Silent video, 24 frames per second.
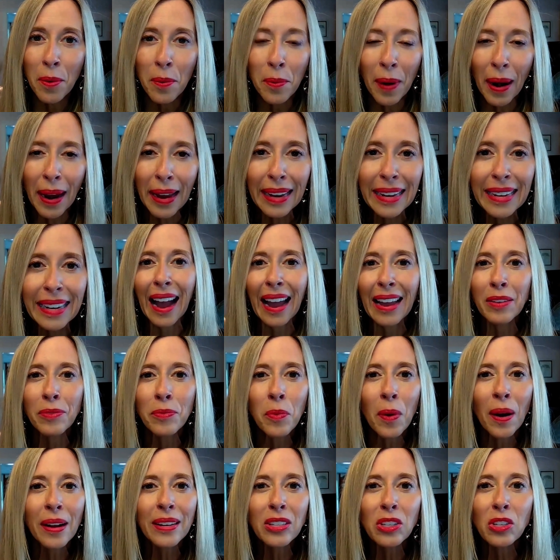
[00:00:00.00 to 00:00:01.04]
right? I
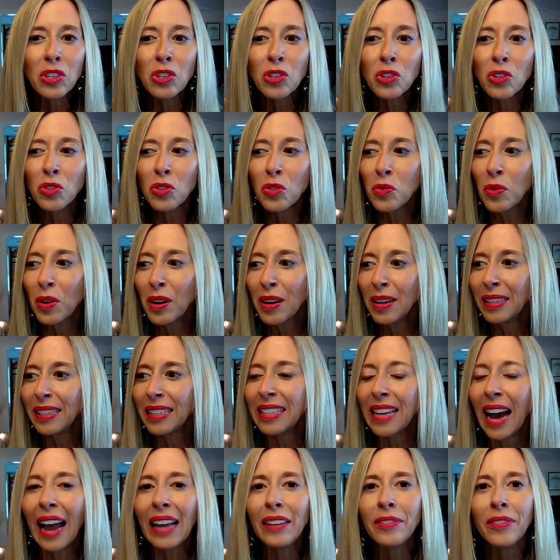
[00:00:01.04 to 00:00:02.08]
want to
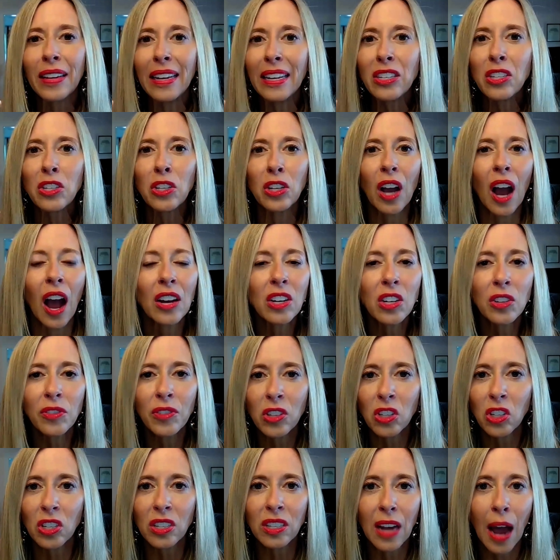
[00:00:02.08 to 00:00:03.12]
dive into
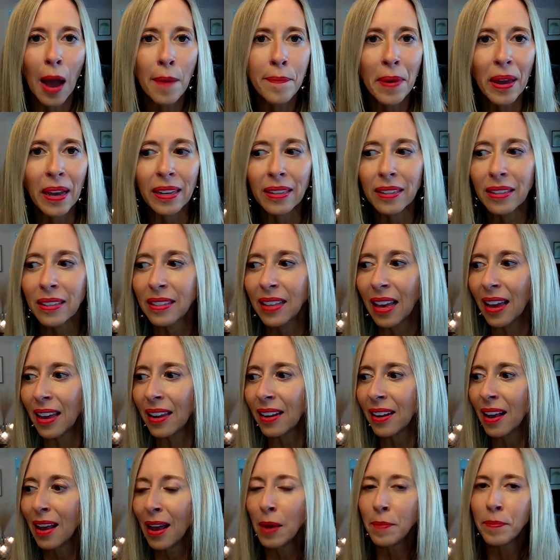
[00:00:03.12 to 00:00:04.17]
controversial topics
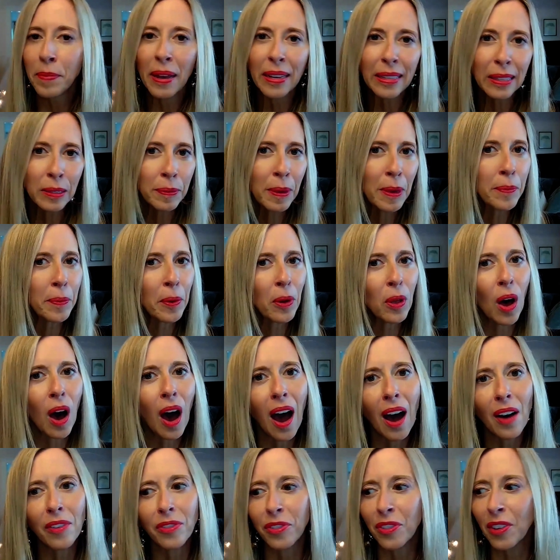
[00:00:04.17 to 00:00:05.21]
that piss people
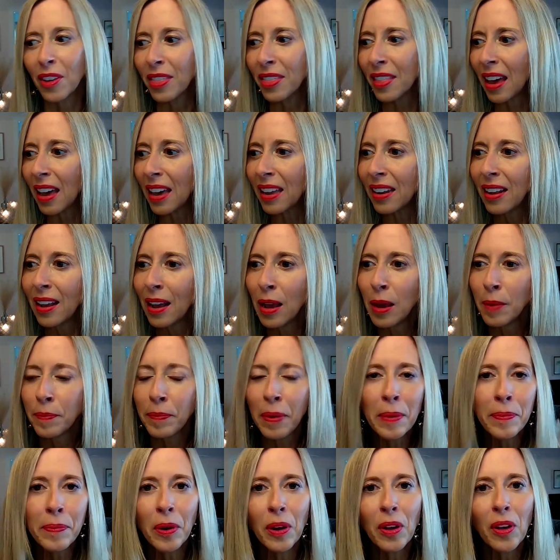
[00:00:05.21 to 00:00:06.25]
off and that
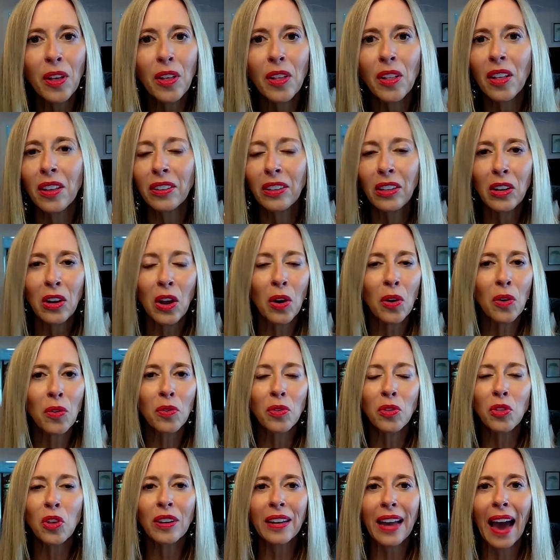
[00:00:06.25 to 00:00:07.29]
people,
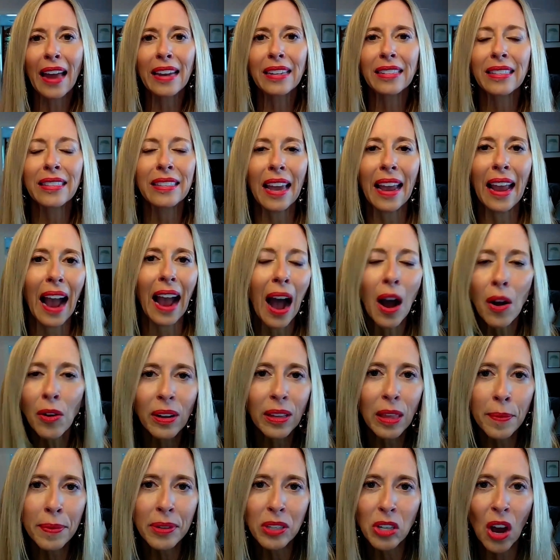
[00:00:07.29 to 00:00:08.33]
look at and say, how
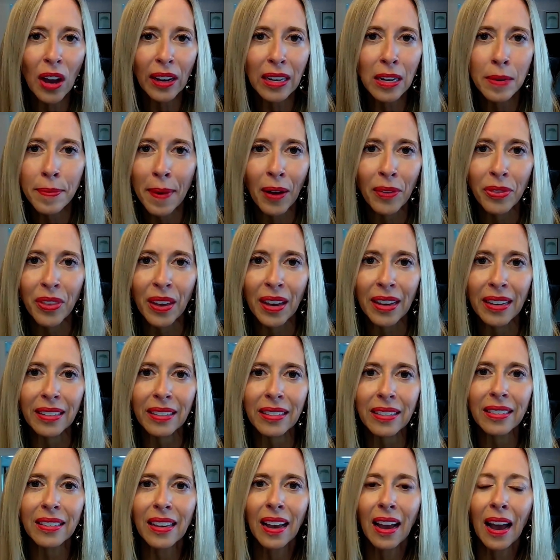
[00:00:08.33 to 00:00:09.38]
could they be talking about
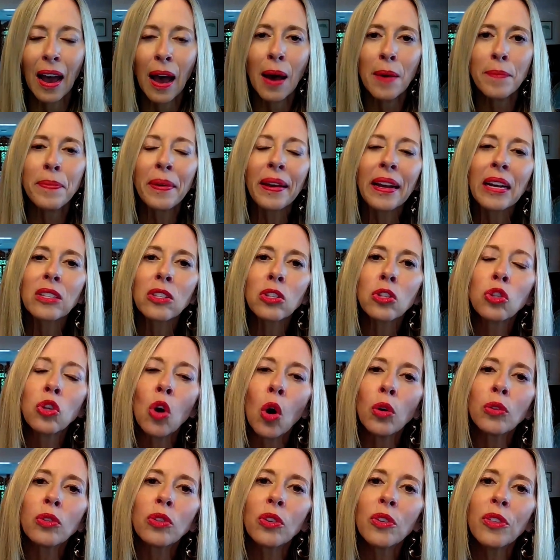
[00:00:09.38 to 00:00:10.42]
this? Because
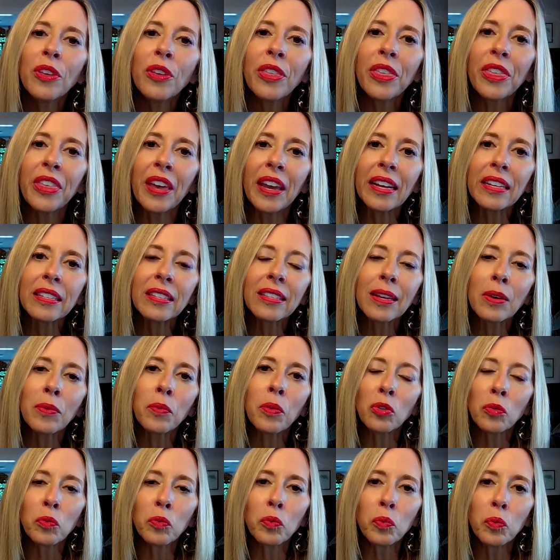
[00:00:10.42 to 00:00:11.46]
those are the things that
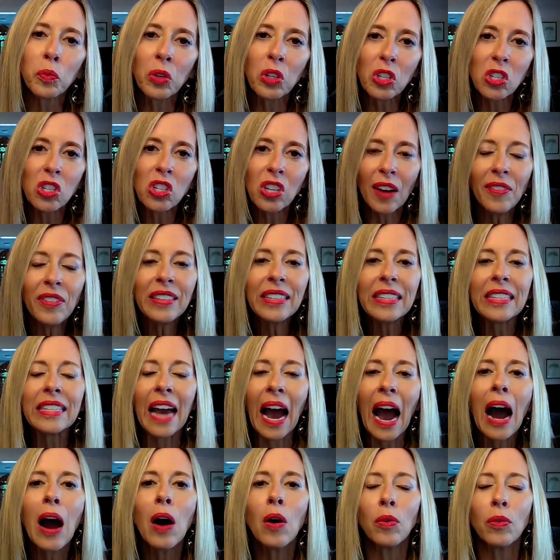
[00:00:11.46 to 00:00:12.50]
we're shutting
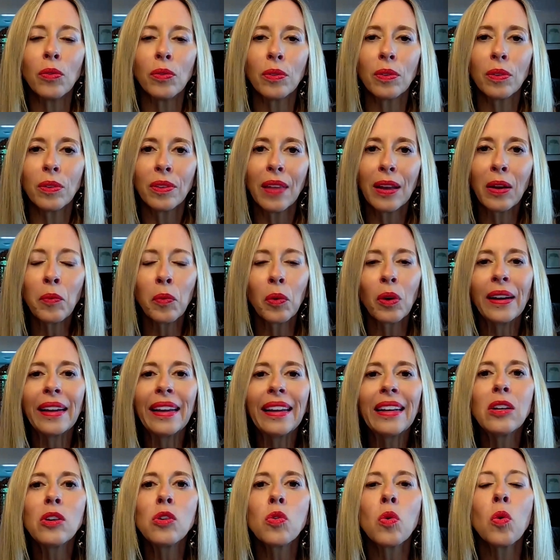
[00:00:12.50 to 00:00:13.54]
down, like we're
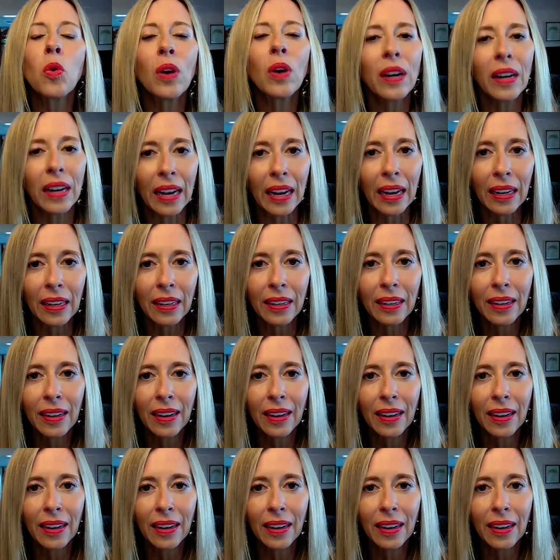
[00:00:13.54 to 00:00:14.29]
ignoring.